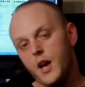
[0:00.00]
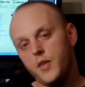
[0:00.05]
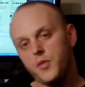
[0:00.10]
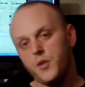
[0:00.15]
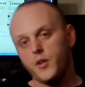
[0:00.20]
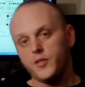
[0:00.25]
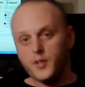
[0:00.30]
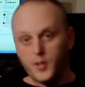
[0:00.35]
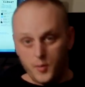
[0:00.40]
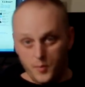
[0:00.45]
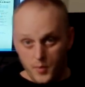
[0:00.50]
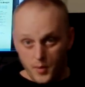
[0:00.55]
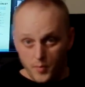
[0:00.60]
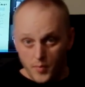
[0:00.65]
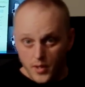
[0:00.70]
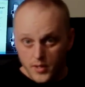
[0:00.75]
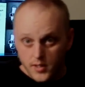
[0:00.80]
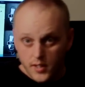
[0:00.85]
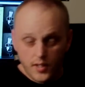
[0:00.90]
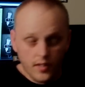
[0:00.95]
I thought that it'd be
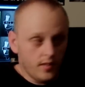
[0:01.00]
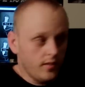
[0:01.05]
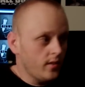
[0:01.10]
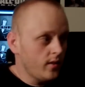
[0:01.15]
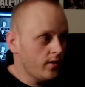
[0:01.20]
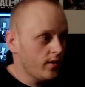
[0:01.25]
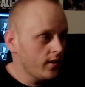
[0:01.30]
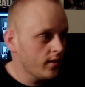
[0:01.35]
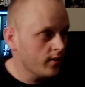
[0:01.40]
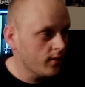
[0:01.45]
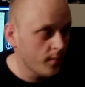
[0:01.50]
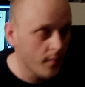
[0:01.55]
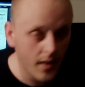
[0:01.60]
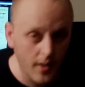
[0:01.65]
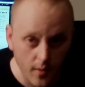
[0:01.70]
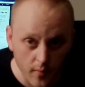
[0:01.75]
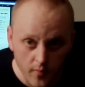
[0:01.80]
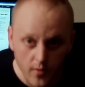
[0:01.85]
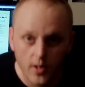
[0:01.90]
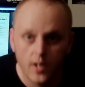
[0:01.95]
much easier just to
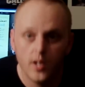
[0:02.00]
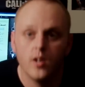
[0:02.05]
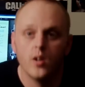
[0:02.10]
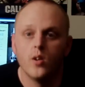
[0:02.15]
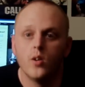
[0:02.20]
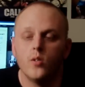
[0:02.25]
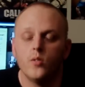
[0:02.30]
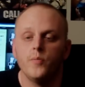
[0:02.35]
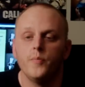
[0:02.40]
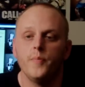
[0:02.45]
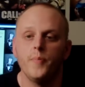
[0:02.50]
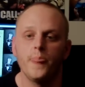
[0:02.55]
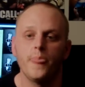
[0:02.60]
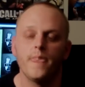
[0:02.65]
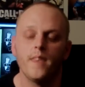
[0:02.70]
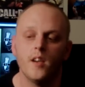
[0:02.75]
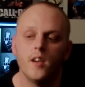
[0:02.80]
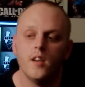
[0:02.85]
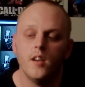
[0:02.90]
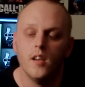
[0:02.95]
make a video
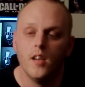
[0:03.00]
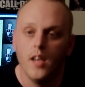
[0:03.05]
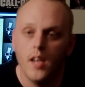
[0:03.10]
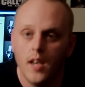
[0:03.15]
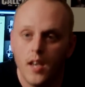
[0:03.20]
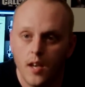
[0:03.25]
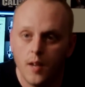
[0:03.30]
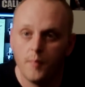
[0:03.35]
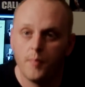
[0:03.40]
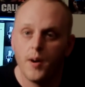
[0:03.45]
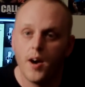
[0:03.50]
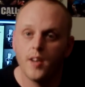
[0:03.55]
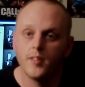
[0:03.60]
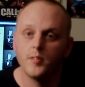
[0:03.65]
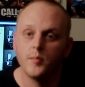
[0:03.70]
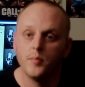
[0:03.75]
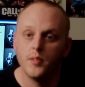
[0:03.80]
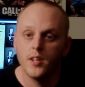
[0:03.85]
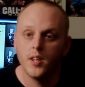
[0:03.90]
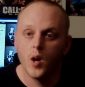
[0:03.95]
and
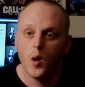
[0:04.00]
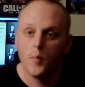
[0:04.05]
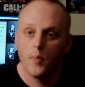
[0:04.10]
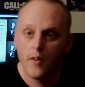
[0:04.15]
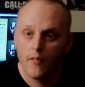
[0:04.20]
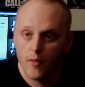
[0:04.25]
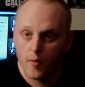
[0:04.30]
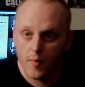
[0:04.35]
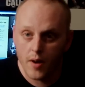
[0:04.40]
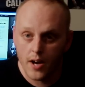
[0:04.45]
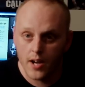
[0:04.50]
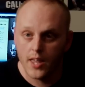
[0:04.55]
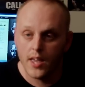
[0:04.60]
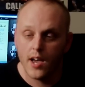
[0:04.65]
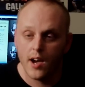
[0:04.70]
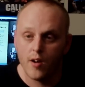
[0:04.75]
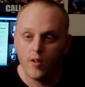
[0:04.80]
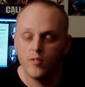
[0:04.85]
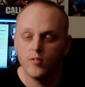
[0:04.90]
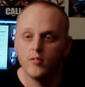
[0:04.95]
possibly help
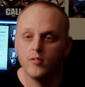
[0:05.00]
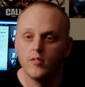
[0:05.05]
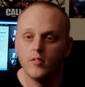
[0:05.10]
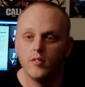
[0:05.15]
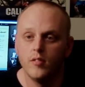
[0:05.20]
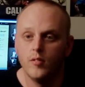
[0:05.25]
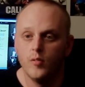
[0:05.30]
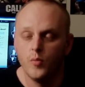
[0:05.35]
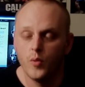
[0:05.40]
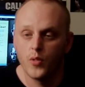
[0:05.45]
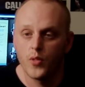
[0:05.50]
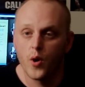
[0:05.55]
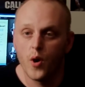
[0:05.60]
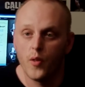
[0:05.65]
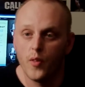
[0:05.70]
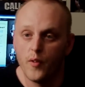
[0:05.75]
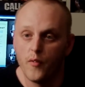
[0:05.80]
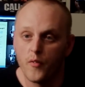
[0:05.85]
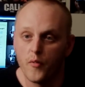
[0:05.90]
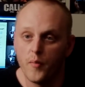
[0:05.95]
everybody out with
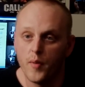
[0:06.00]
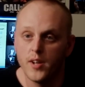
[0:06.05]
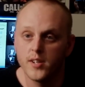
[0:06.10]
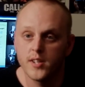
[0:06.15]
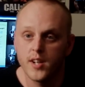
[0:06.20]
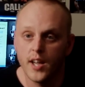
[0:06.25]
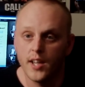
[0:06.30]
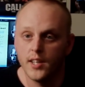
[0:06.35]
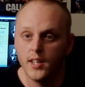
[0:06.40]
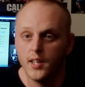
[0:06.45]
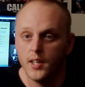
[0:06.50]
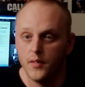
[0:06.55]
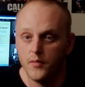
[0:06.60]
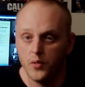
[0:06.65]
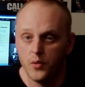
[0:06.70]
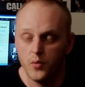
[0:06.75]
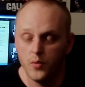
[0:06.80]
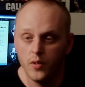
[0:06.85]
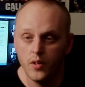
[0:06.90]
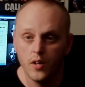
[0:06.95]
all the information I can give
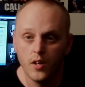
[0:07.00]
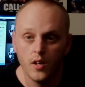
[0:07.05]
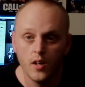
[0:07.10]
you.